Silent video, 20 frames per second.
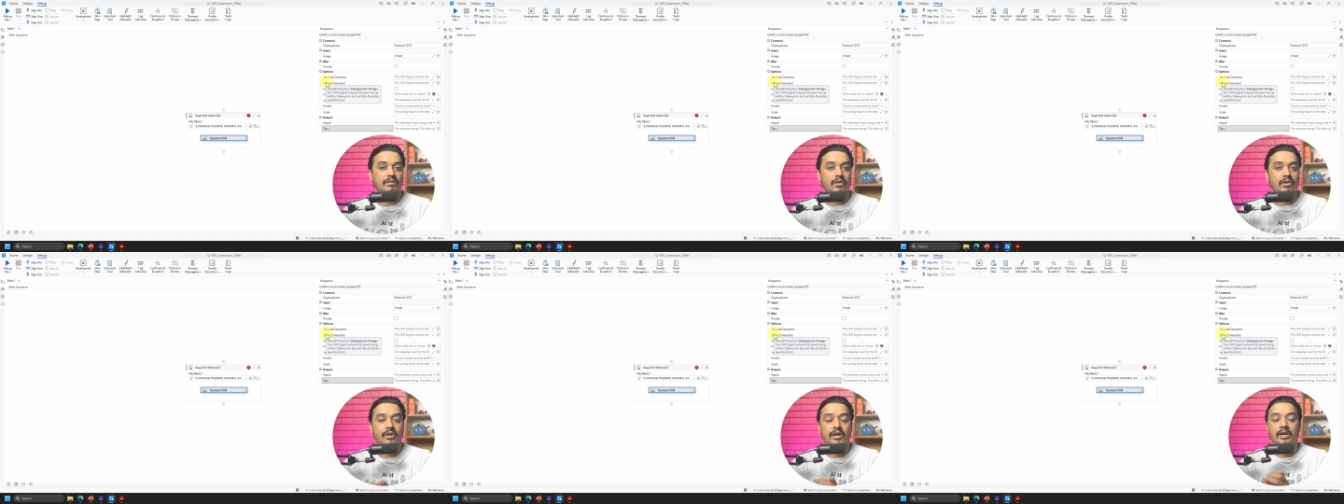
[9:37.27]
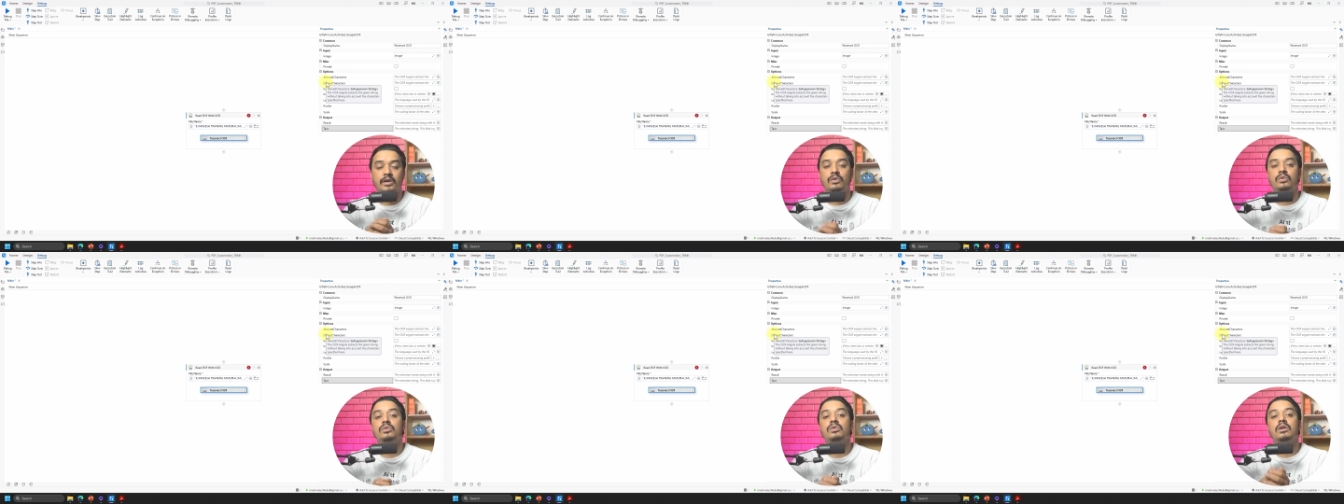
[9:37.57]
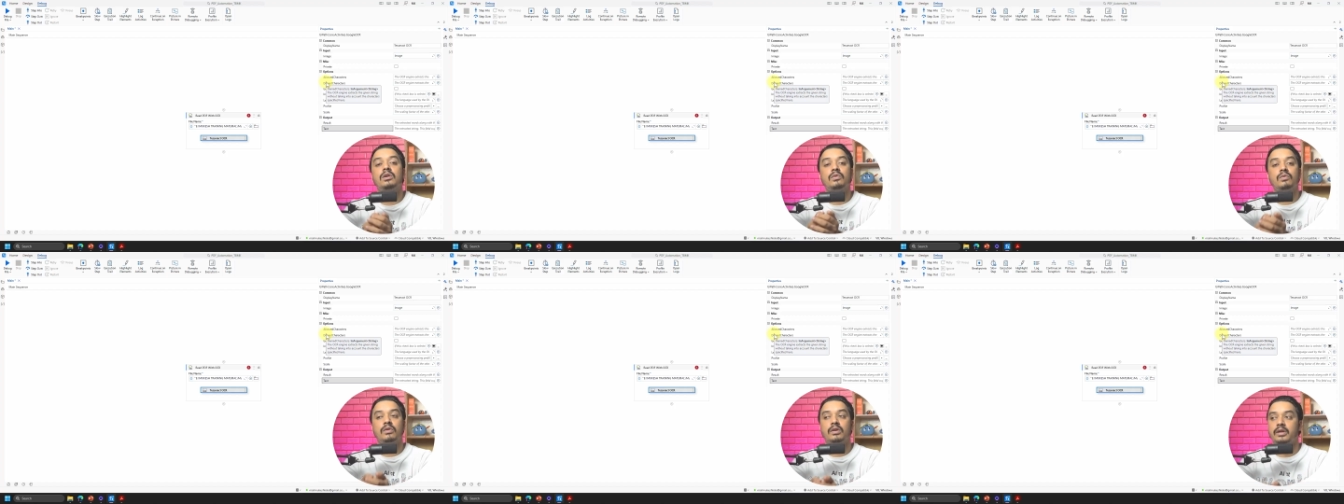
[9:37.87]
or I do
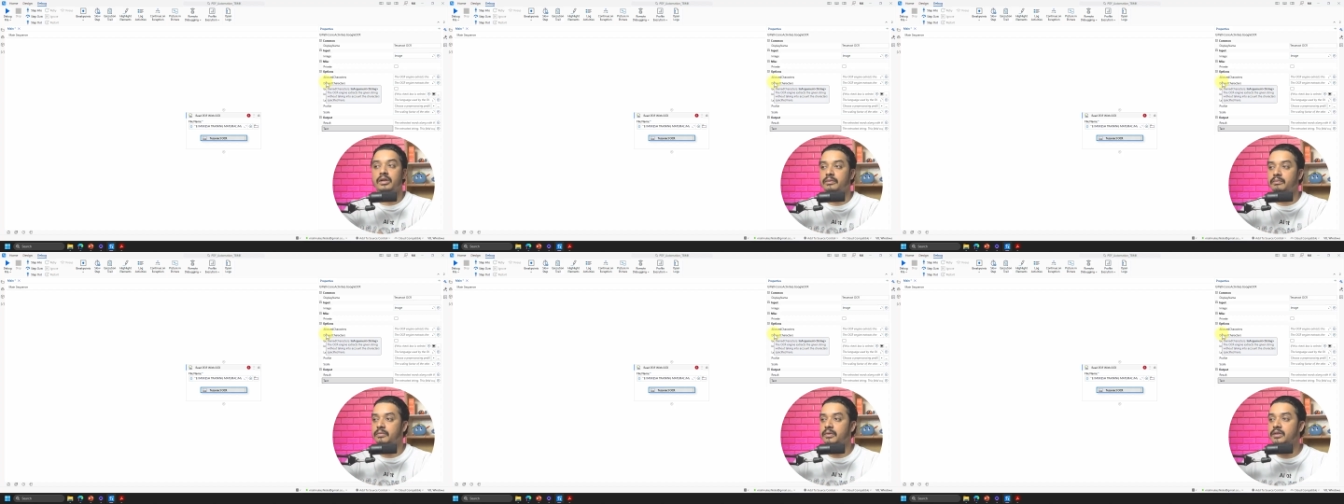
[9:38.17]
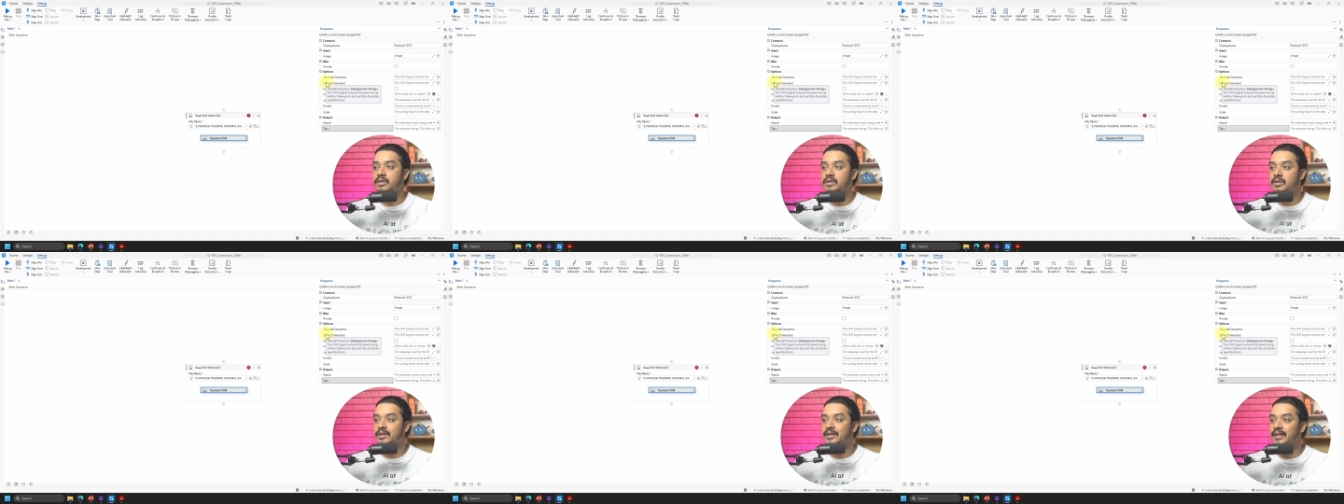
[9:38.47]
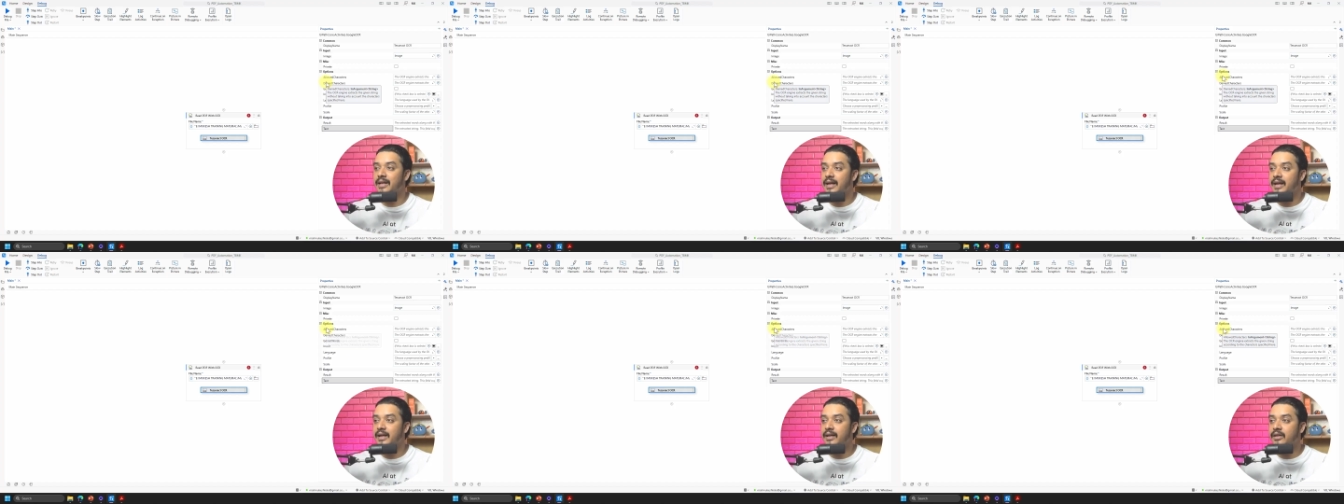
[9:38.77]
not want numbers.
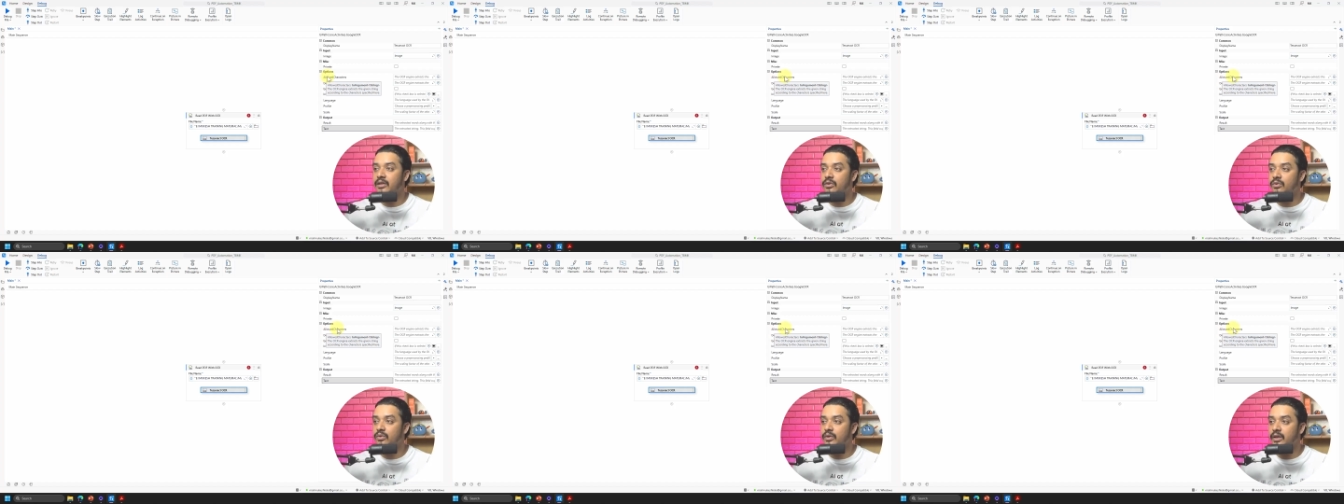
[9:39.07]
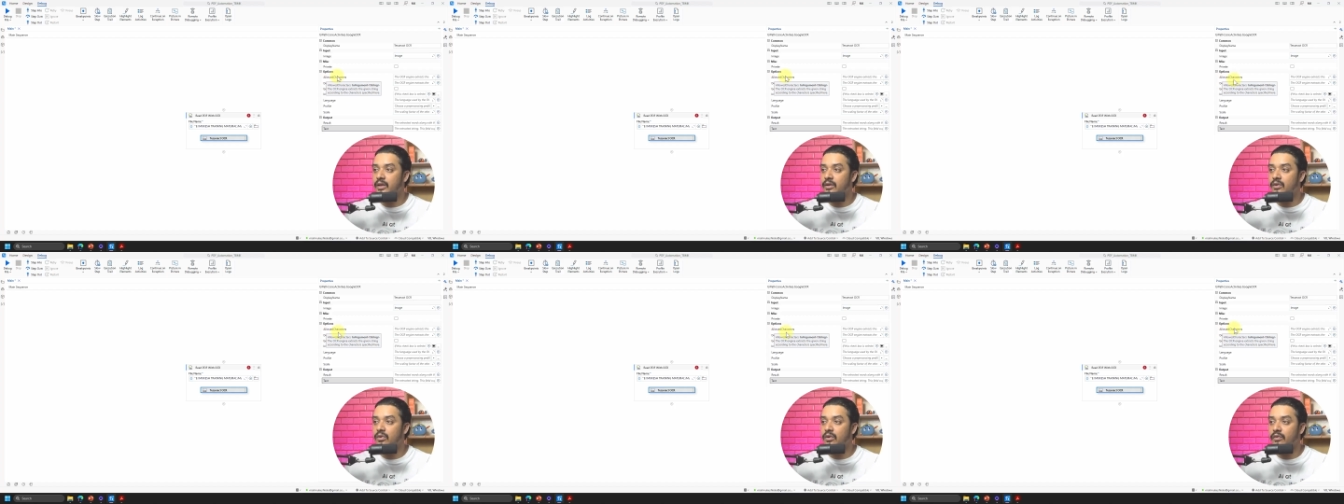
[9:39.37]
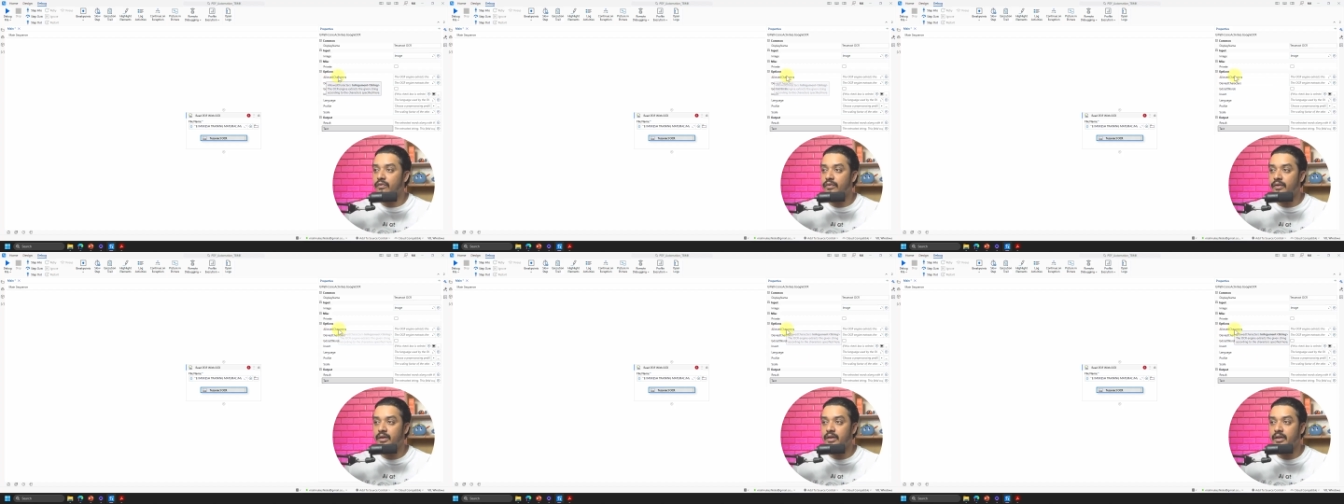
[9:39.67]
That you can
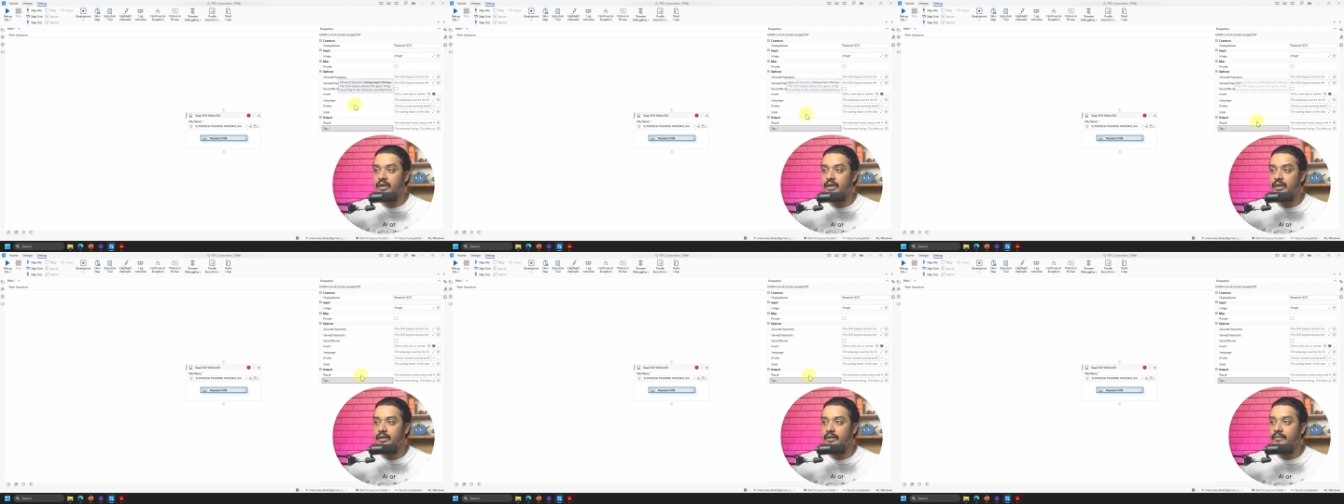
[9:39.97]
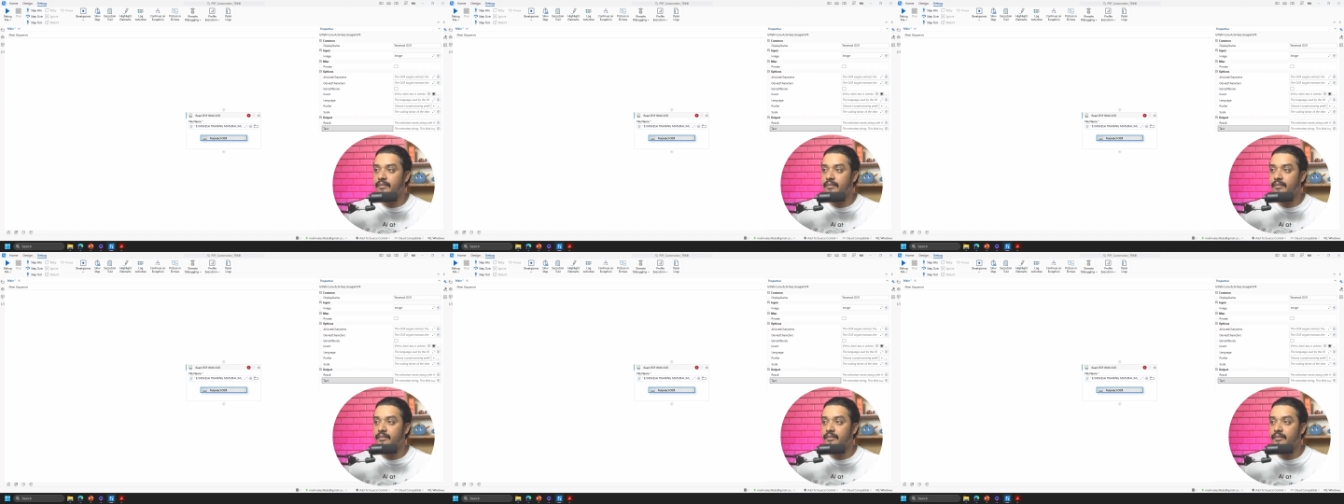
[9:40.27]
configure here.